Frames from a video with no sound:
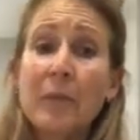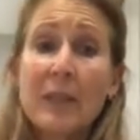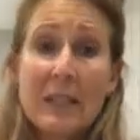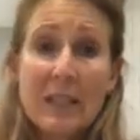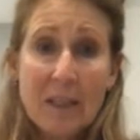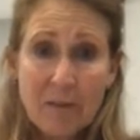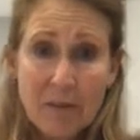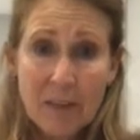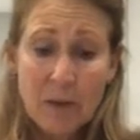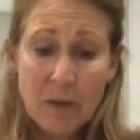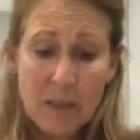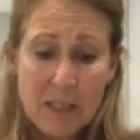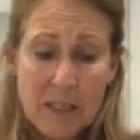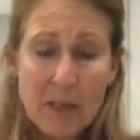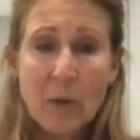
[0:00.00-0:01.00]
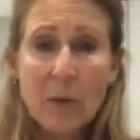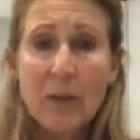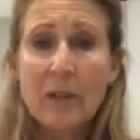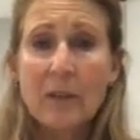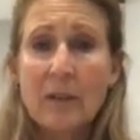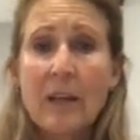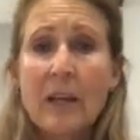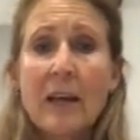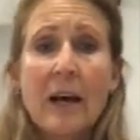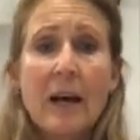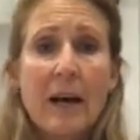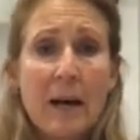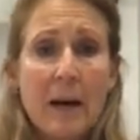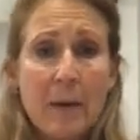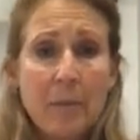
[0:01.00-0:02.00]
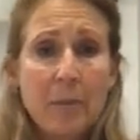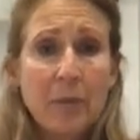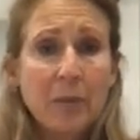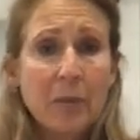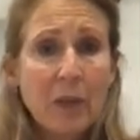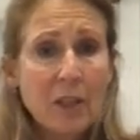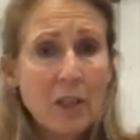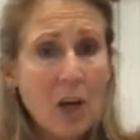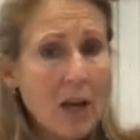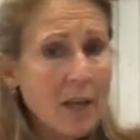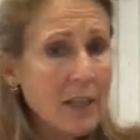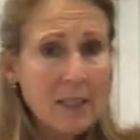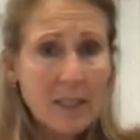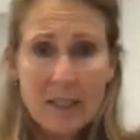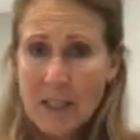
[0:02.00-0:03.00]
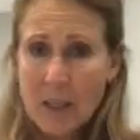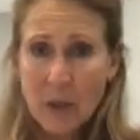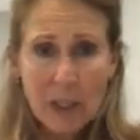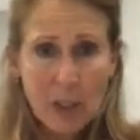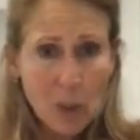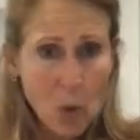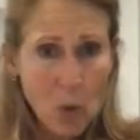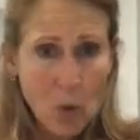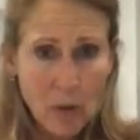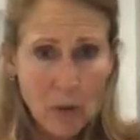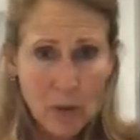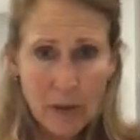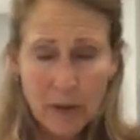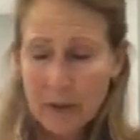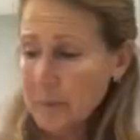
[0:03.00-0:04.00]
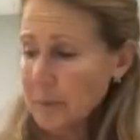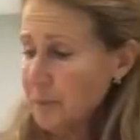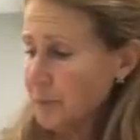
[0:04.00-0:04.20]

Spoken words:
sunflower seed oil, not necessary corn oil,